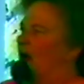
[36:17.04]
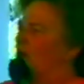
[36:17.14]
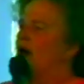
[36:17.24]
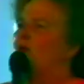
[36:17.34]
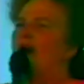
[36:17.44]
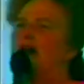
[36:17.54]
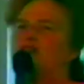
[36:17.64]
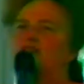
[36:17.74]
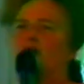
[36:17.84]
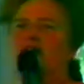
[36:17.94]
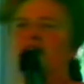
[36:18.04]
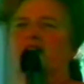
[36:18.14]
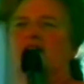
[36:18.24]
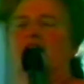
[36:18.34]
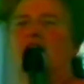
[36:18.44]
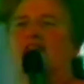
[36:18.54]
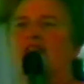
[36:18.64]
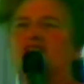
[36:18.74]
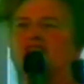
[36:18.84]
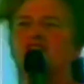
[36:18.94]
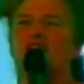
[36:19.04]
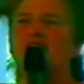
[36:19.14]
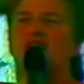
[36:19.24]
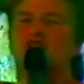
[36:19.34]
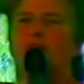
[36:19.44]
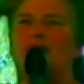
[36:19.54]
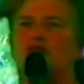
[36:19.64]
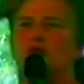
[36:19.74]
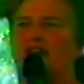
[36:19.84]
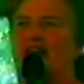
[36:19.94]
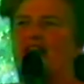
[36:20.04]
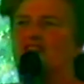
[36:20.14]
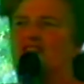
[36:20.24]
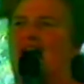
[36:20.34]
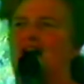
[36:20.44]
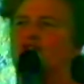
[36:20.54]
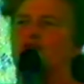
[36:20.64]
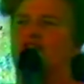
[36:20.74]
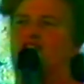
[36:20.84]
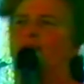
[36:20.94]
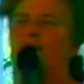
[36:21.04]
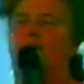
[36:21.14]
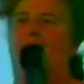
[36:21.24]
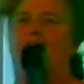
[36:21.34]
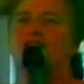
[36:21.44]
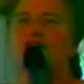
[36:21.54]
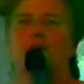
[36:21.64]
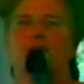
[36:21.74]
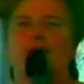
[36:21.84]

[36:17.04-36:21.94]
we went into a little, this is a special guest house for diplomats.